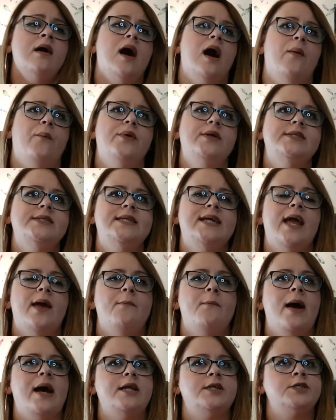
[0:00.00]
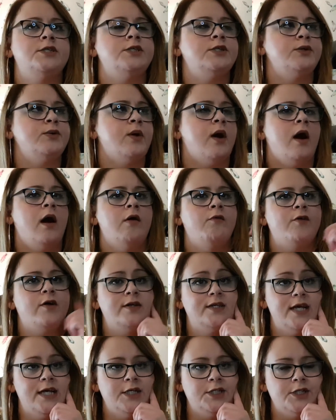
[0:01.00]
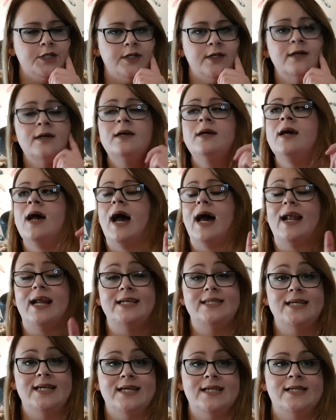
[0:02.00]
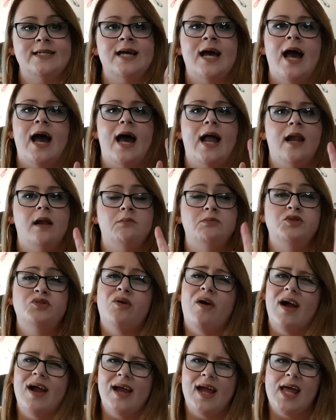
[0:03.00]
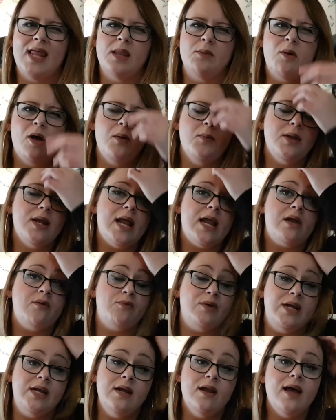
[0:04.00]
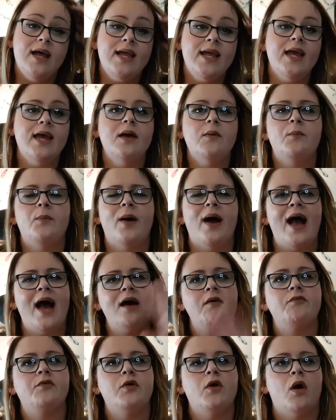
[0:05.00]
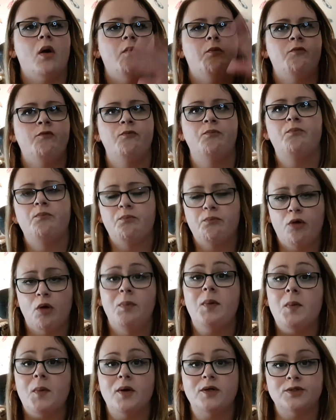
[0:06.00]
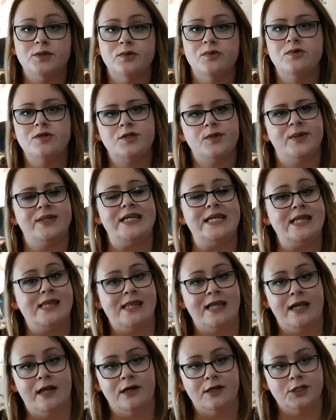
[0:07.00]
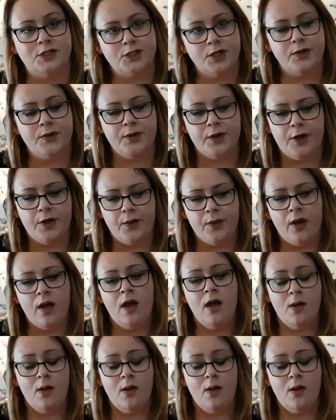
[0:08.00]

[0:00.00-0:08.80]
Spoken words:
I wanted to get matched to her foundation, and I did, and I'm trying it at the moment, and I really like it, but I haven't got a proper bottle, so I didn't think I'd show you.